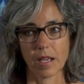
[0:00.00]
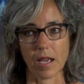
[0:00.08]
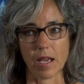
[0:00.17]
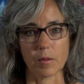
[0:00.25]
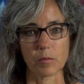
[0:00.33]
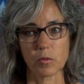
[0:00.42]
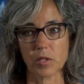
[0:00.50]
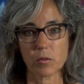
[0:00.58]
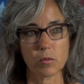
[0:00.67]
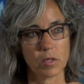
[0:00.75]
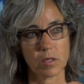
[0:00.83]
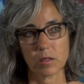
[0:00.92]
um, we
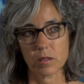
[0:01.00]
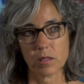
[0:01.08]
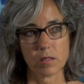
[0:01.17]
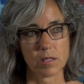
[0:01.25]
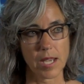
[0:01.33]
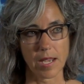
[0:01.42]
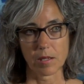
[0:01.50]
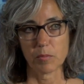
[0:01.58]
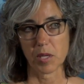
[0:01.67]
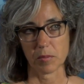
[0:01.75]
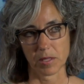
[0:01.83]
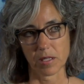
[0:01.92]
will take
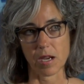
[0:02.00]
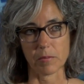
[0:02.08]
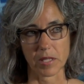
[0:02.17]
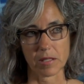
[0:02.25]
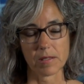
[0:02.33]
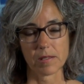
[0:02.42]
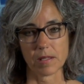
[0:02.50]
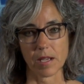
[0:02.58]
public comments.